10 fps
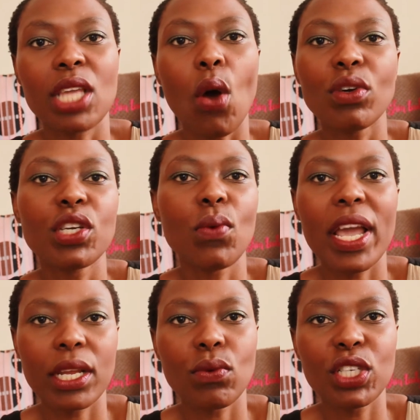the only
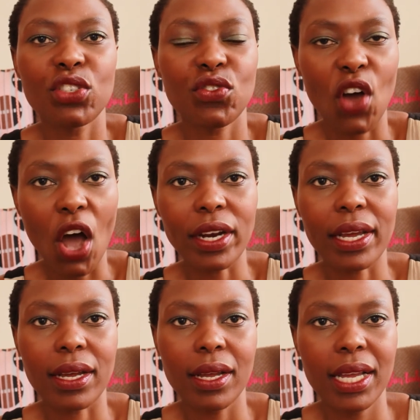way in which to
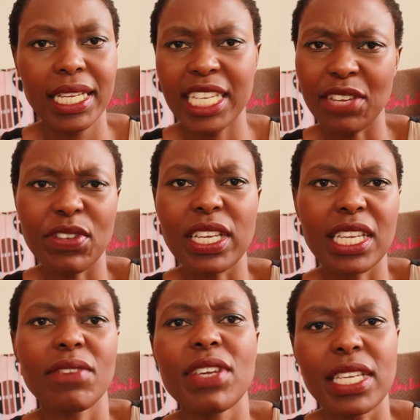honor giving
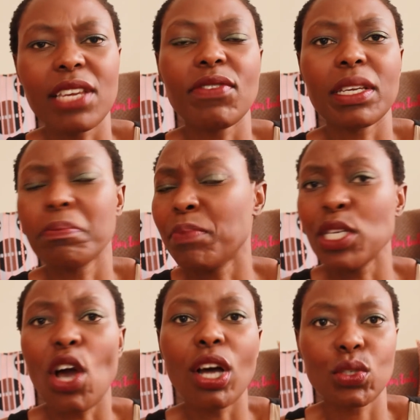giving giving
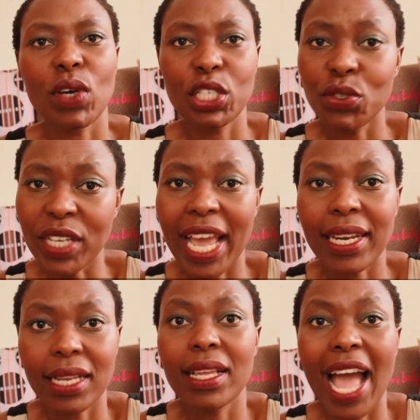beyond what you
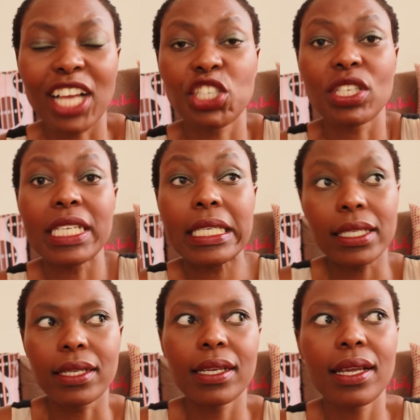can actually
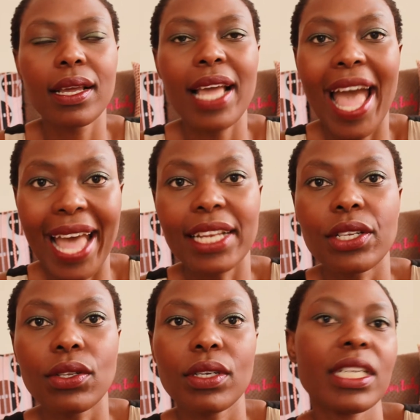
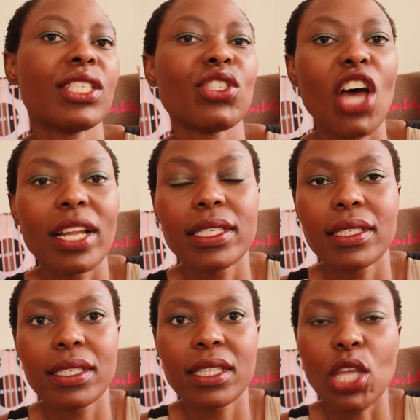handle is
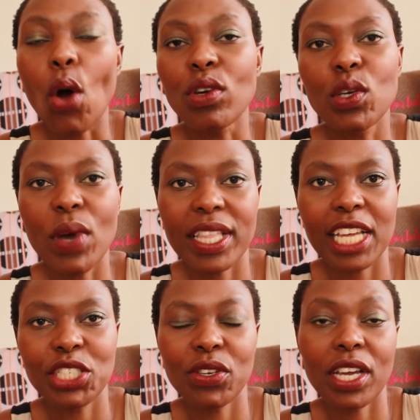not the only way
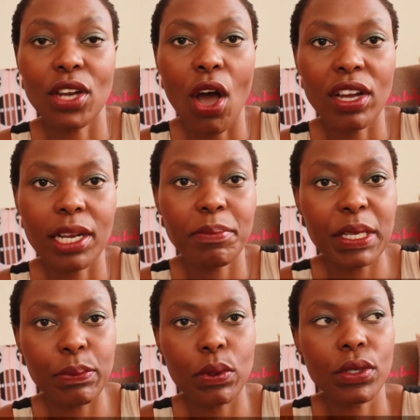that you can honor
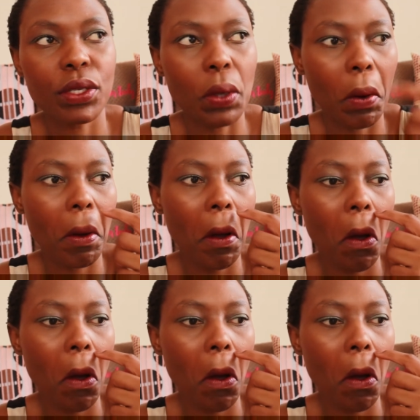people you know